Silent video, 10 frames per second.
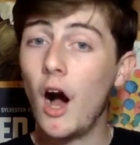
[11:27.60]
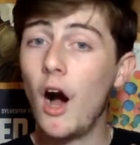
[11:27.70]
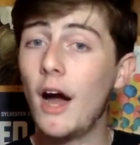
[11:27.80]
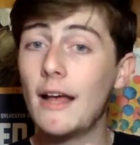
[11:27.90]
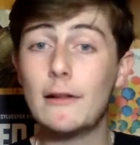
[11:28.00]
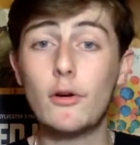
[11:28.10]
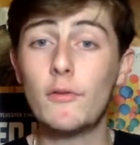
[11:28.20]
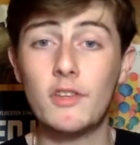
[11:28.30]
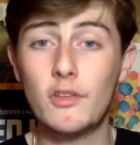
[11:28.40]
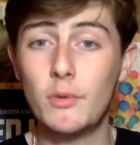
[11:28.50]
I
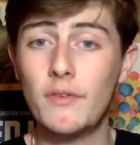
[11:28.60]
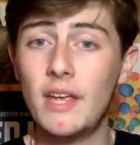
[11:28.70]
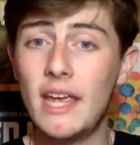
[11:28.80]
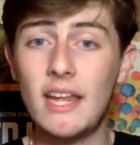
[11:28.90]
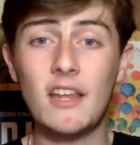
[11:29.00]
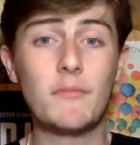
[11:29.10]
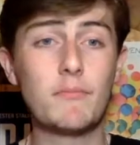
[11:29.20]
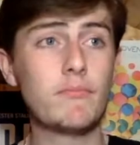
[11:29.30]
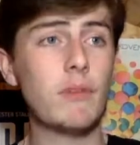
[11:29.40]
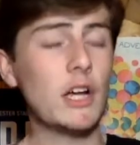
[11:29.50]
love this movie. It's
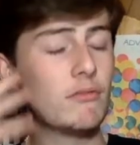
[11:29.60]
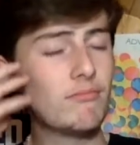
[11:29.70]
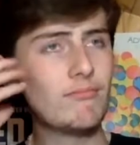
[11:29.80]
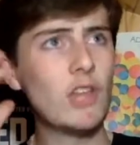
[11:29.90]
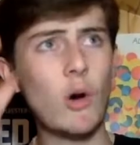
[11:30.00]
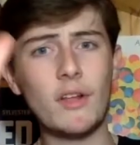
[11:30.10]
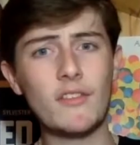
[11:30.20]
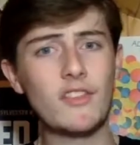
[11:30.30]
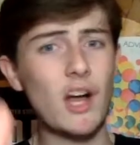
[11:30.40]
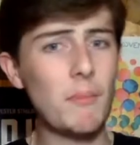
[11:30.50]

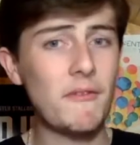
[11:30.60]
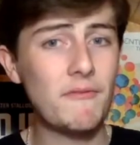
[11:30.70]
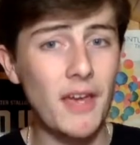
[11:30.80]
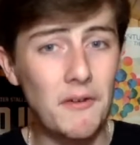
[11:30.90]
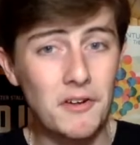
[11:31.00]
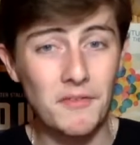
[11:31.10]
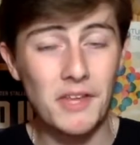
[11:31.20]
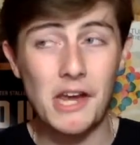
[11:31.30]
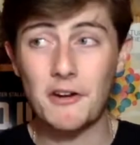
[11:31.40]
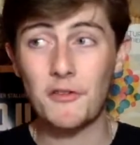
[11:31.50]
not my favorite of the
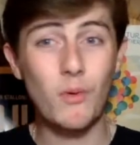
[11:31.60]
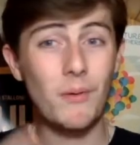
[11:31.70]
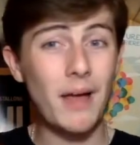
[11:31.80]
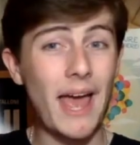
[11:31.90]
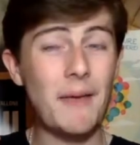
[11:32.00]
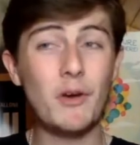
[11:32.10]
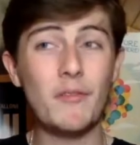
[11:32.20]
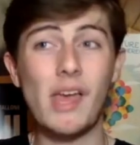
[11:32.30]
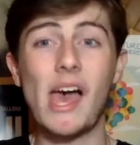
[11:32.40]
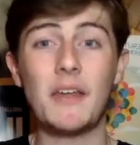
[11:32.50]
year. There's one
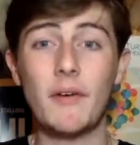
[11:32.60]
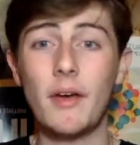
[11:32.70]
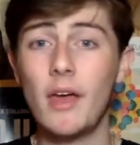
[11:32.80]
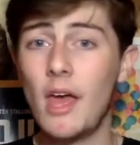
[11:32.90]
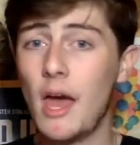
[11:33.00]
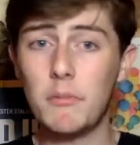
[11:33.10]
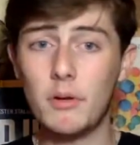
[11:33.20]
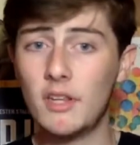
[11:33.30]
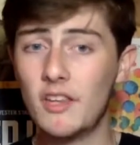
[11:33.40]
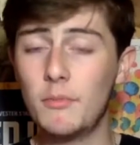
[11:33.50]
movie ahead of it,
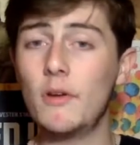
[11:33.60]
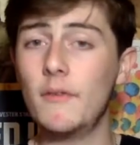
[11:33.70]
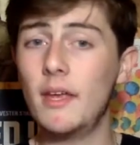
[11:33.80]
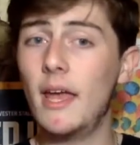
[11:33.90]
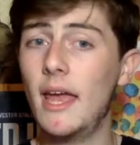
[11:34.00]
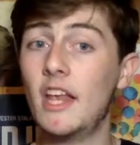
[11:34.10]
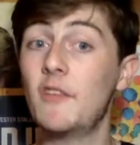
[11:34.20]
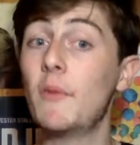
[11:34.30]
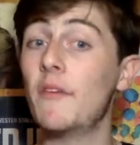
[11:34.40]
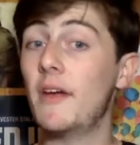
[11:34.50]
but this movie is
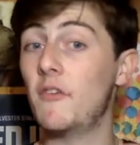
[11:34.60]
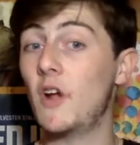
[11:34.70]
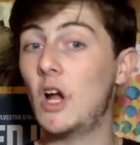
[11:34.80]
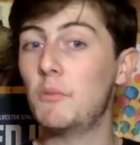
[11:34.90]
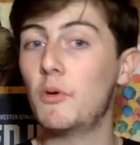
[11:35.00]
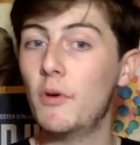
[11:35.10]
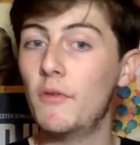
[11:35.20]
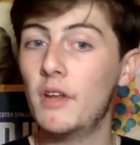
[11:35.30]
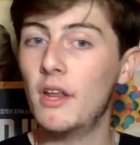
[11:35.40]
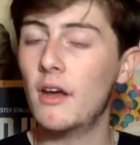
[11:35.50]
my favorite comic book
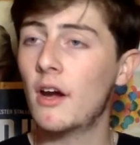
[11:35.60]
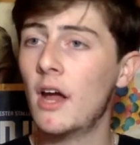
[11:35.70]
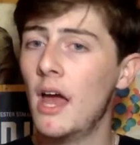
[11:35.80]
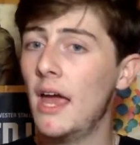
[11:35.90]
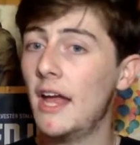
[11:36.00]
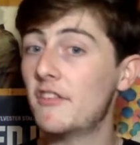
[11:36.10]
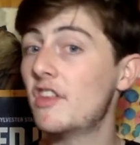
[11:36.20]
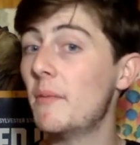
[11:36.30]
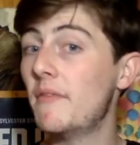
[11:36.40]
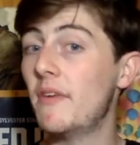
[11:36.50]
movie of the year. It's
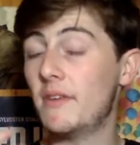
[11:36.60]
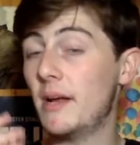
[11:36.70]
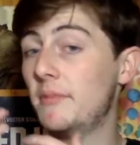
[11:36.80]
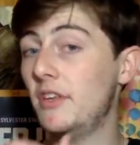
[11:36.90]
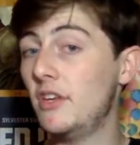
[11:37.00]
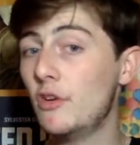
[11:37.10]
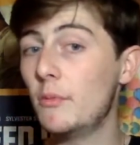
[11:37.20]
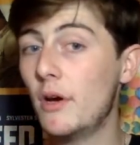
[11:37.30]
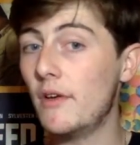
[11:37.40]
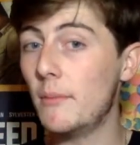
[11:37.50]
not my favorite MCU
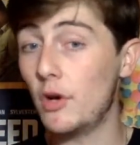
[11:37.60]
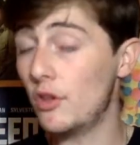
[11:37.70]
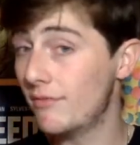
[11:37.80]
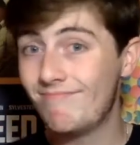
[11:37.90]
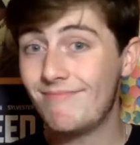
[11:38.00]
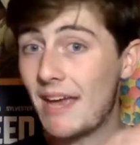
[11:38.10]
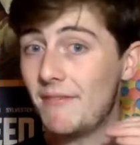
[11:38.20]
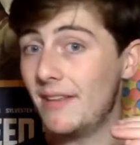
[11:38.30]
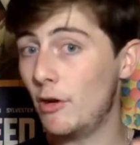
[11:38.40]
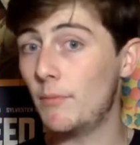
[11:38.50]
movie, but it's
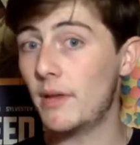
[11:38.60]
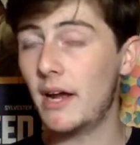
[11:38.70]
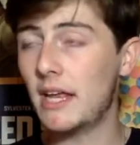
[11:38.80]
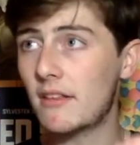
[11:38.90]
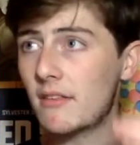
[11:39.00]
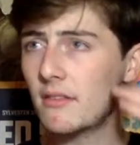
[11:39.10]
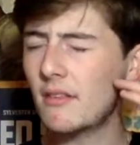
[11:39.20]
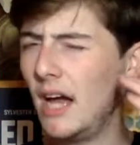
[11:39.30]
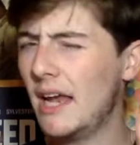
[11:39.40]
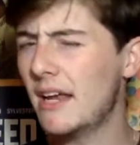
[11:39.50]
definitely up there. I think
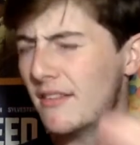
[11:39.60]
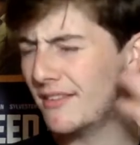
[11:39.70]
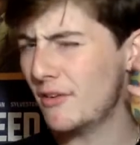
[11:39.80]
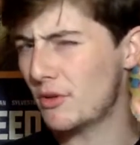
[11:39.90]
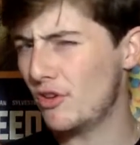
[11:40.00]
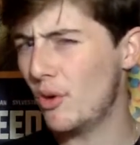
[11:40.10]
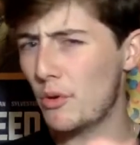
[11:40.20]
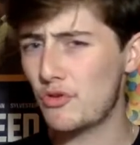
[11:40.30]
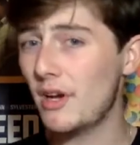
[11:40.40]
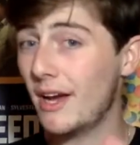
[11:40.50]
it's number 2
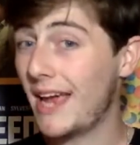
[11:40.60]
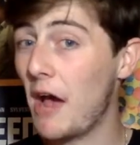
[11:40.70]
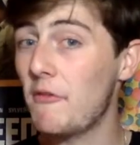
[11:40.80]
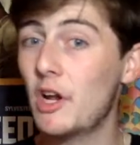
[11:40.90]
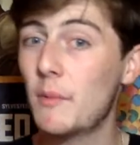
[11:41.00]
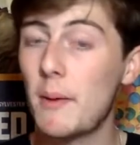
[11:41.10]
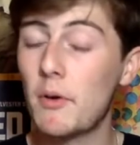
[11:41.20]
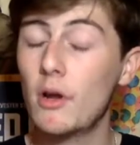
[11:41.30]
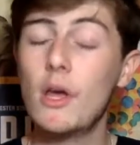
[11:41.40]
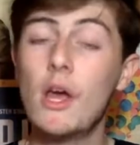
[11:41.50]
or 3. I can't really remember.